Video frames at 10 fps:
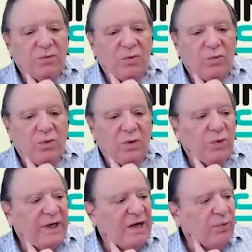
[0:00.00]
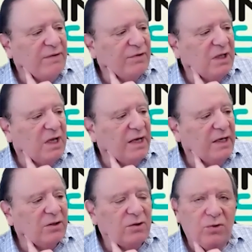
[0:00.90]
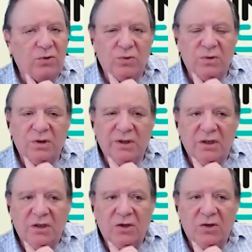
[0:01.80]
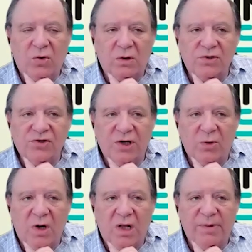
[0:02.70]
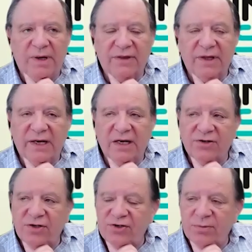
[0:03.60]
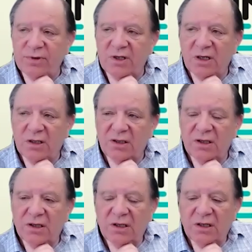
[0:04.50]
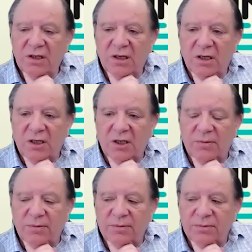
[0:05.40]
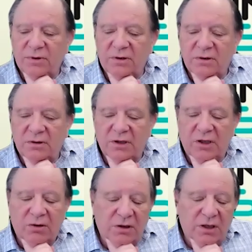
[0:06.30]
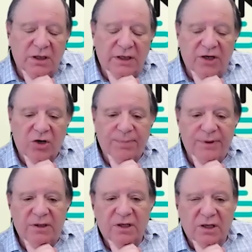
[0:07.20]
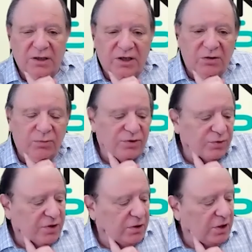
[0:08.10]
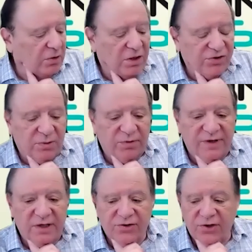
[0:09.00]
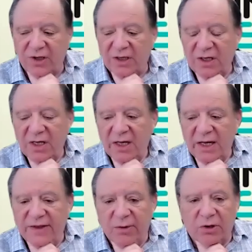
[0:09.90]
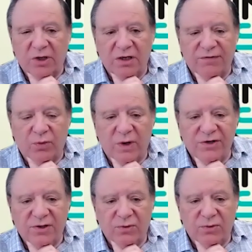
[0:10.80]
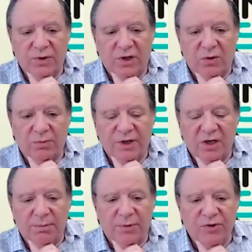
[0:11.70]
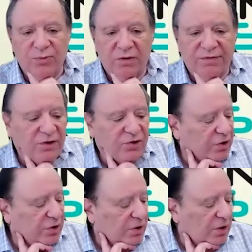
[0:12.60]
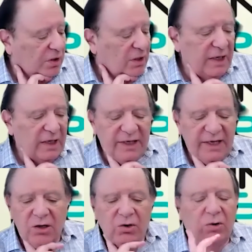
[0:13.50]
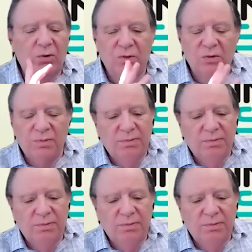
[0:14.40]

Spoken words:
what we have a client who called us in a while back. They'd had a system done, an ERP done, which was, customer facing, and they were looking for ways to, become much more efficient. And they had a whole